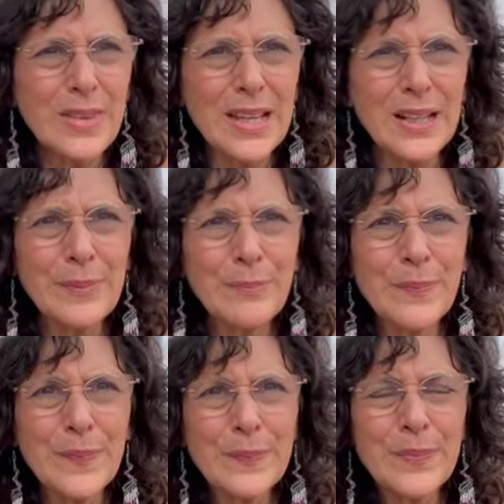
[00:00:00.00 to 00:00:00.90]
Um,
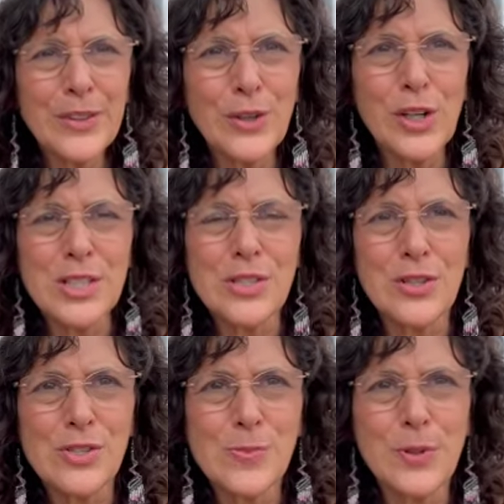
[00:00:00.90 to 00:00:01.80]
there are
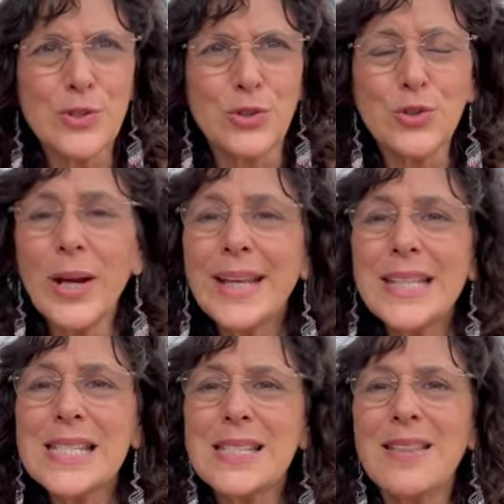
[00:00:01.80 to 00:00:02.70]
also spiritual
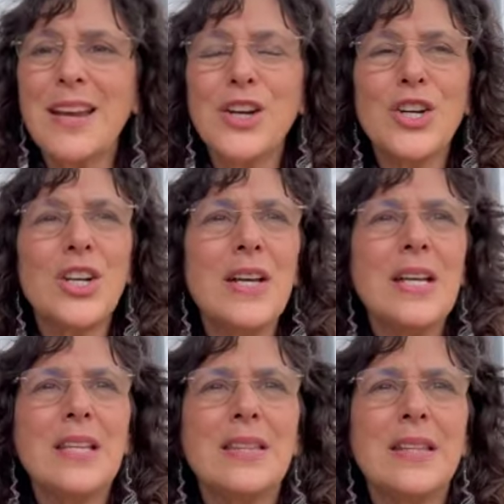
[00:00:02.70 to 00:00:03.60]
trainings in there
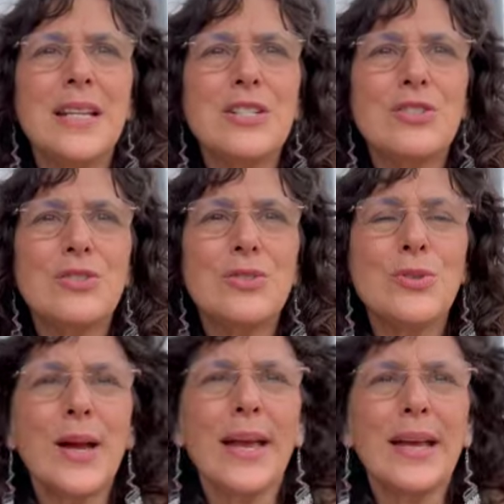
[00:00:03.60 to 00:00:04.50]
that I
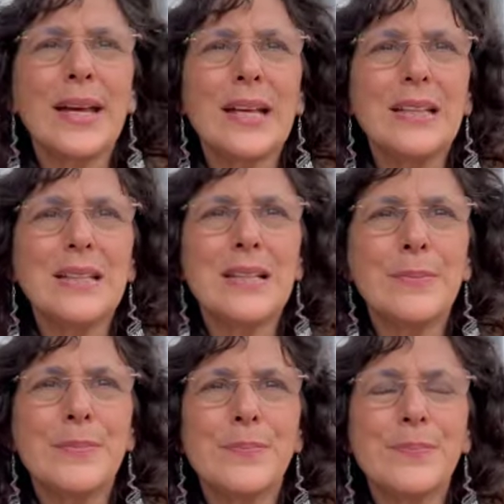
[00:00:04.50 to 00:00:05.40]
do. And
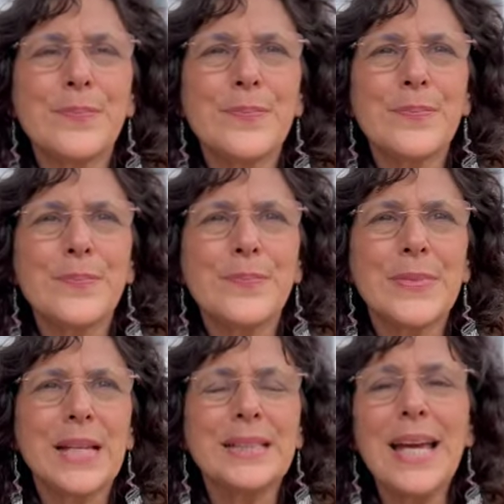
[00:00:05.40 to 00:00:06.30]
um,
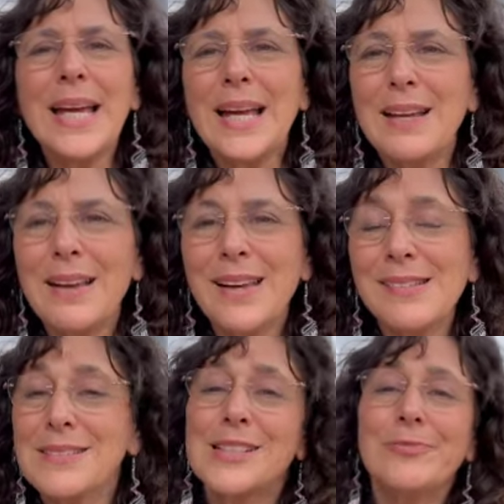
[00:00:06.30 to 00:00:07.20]
yeah,
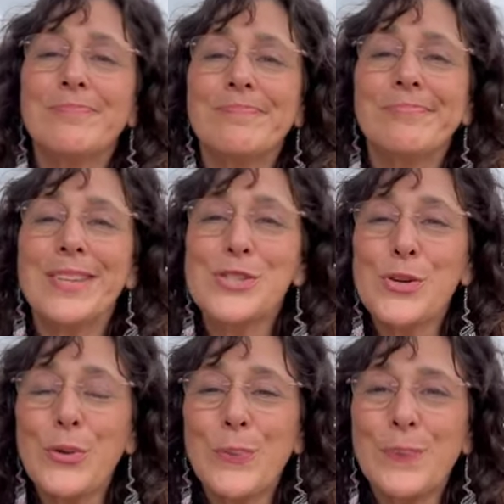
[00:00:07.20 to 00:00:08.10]

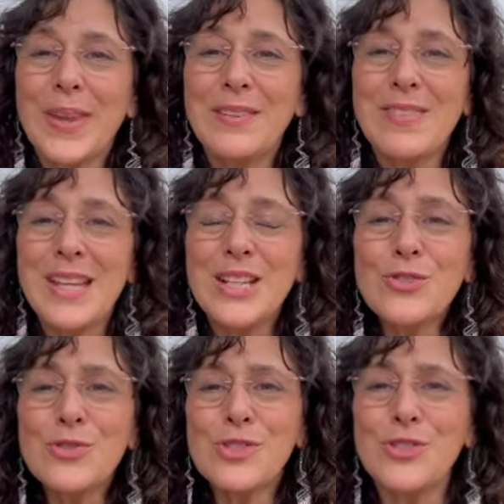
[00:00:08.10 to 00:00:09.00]
so if that
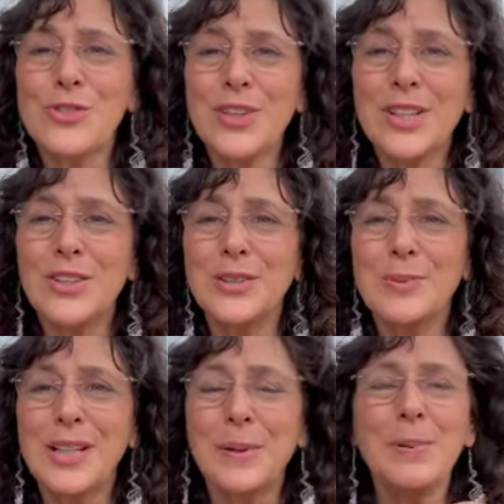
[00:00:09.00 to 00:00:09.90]
interests you, click on the
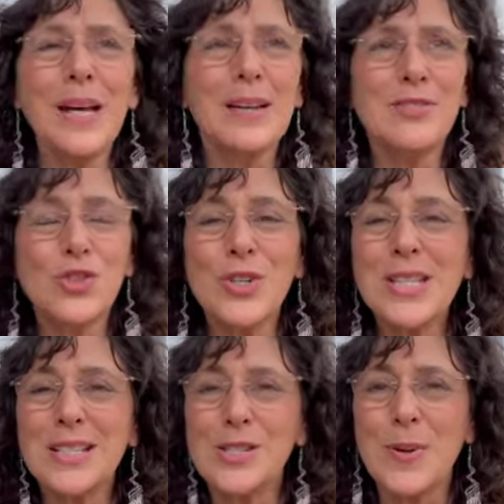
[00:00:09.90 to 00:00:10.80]
link above,
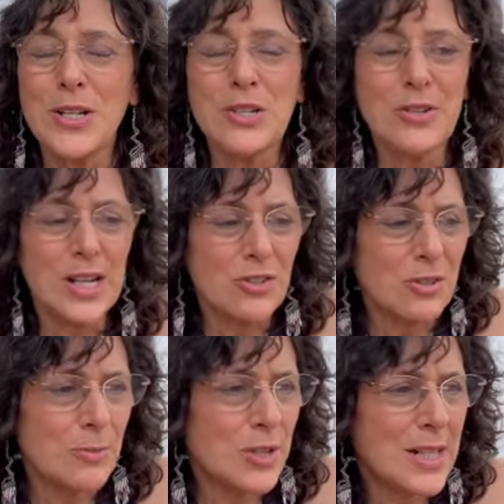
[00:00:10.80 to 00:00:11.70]
join the Inspired Creator
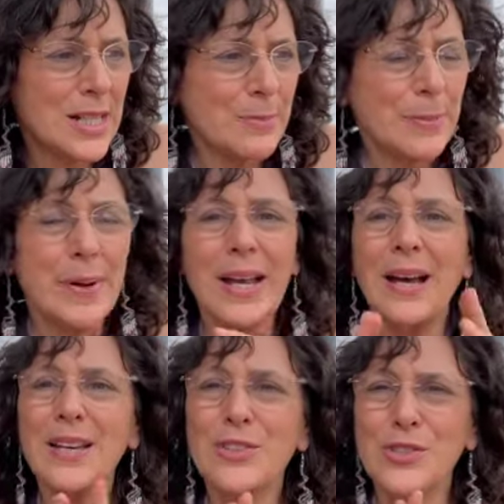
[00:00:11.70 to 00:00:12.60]
community. It'd be my
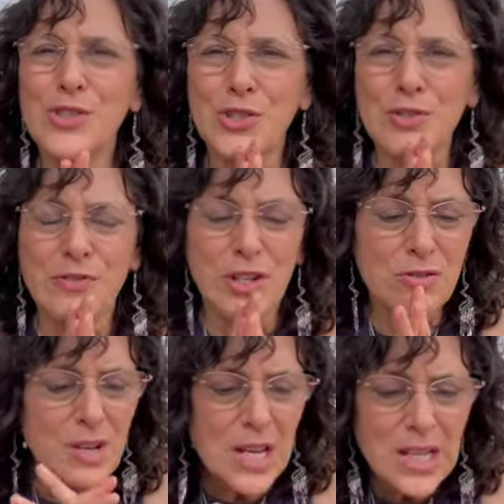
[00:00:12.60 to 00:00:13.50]
honor to serve you.